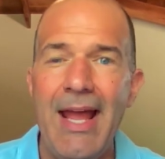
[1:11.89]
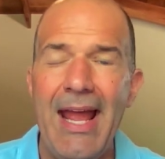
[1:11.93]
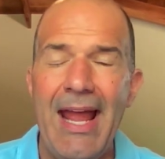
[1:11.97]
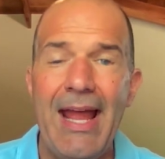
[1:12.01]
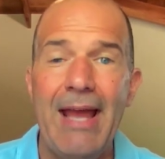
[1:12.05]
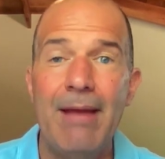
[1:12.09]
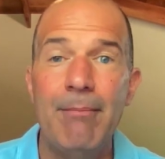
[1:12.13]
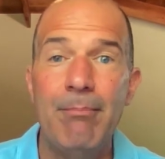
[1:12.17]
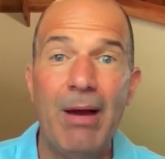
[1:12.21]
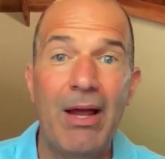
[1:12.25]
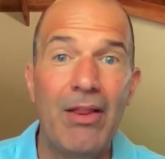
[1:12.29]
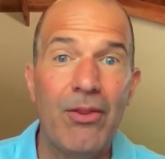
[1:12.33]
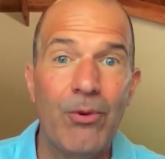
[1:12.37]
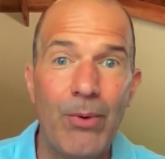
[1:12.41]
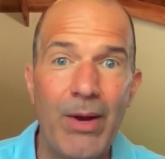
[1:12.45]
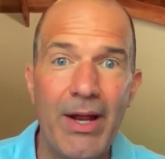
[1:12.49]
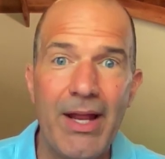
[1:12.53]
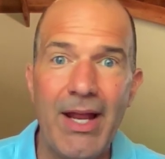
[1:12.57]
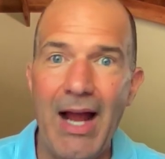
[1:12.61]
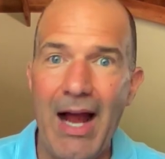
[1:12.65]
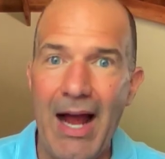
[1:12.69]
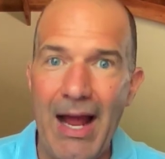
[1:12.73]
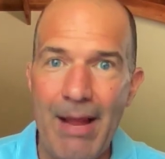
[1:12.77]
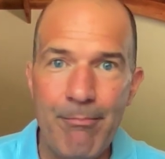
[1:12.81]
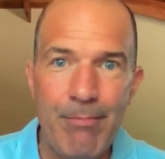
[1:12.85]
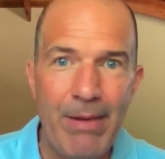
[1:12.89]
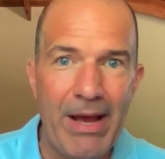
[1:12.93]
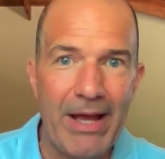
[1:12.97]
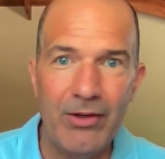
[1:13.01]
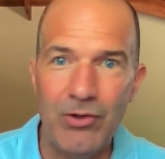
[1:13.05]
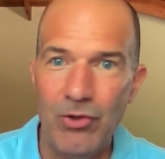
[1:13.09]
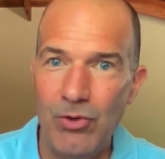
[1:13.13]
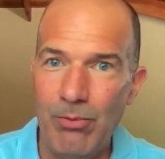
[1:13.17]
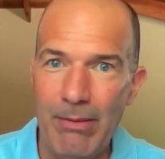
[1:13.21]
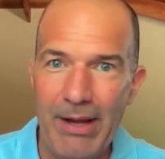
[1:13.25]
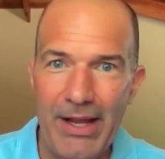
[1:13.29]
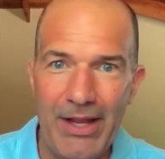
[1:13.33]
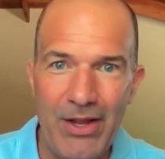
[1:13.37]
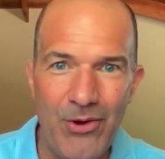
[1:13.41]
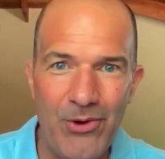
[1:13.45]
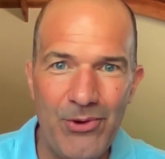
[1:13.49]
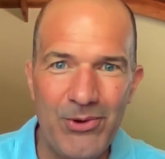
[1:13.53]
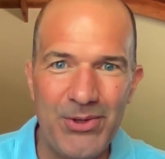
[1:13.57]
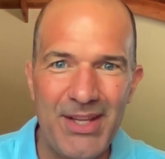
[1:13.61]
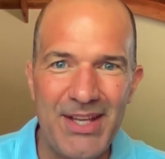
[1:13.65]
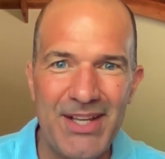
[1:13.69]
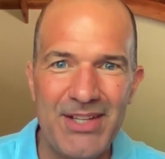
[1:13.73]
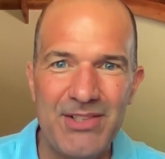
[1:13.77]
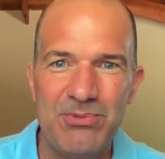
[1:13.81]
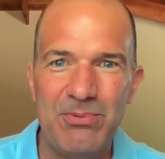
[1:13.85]
And by the way, I battle my own
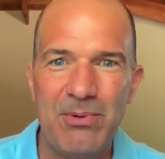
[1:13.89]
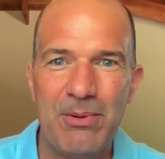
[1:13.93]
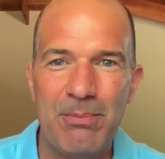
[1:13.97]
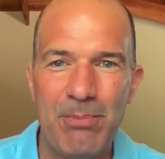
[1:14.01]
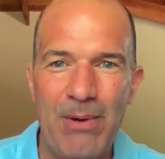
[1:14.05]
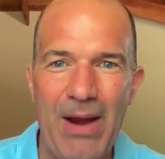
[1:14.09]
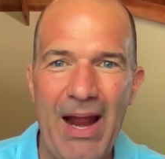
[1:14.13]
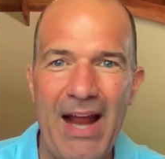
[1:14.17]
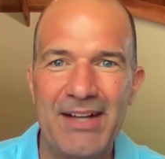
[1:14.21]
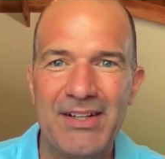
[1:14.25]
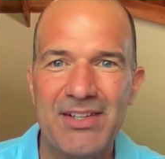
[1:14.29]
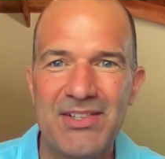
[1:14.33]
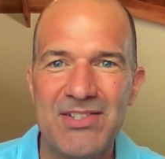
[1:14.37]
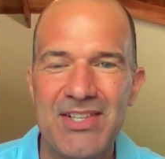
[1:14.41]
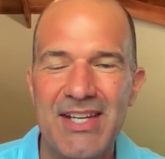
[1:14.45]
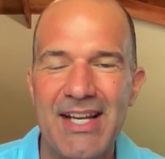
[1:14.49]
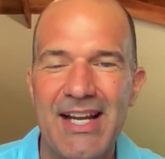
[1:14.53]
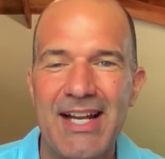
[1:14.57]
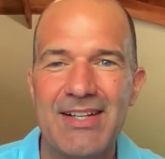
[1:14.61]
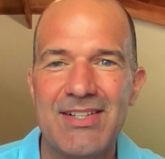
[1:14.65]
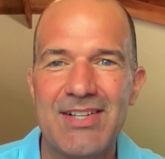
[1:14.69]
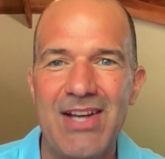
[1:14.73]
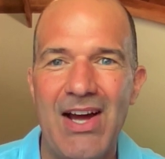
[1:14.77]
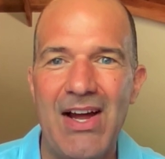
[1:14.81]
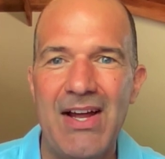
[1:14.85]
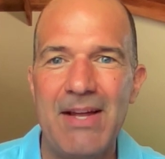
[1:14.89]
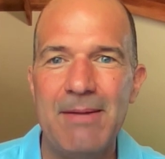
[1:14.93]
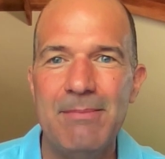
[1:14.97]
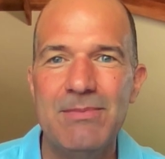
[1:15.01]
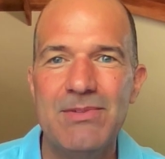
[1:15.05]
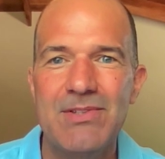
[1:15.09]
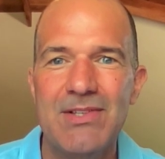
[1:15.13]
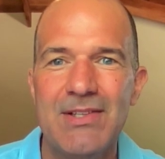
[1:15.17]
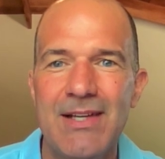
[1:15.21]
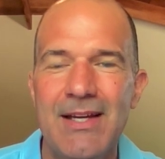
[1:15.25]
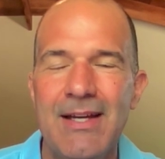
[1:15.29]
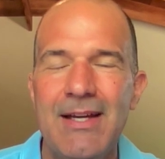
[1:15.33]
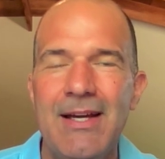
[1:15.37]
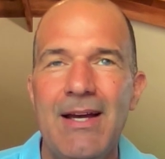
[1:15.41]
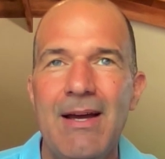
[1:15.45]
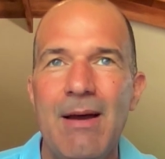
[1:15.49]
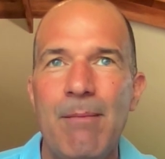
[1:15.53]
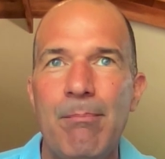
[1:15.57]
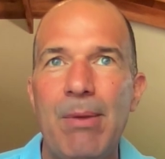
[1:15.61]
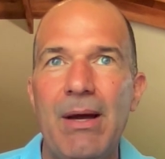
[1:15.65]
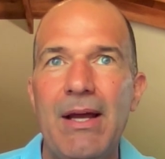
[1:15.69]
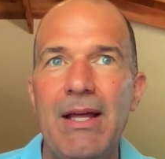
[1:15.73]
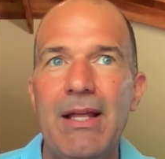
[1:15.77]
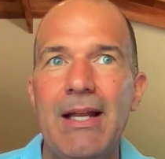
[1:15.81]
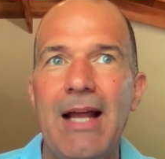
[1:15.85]
kids with practicing at times,
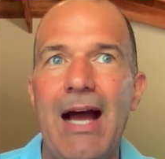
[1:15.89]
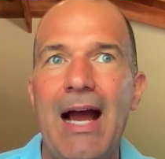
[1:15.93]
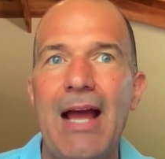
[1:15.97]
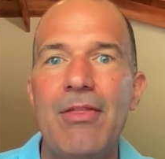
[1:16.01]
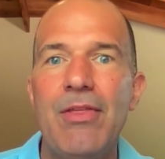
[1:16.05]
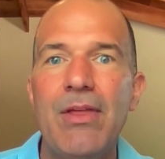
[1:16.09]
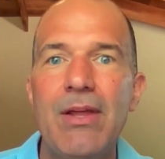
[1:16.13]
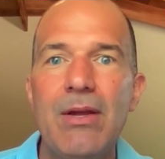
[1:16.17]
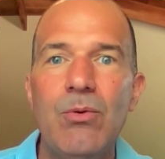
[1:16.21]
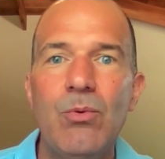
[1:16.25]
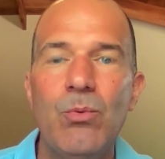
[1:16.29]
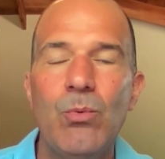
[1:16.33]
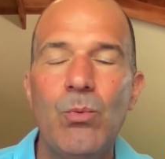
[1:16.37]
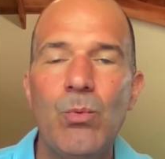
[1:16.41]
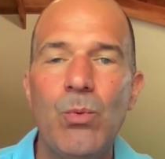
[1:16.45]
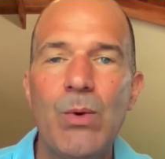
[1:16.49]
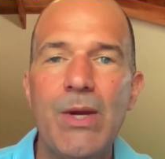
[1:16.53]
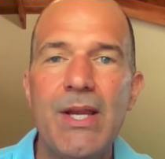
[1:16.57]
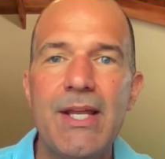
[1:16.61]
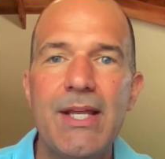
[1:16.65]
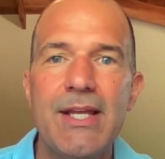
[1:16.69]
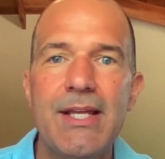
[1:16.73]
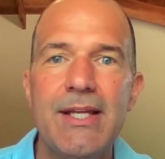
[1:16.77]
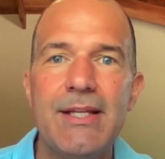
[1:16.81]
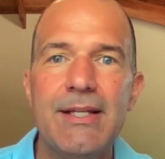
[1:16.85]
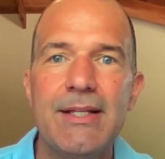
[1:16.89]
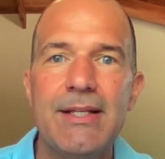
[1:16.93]
but I think we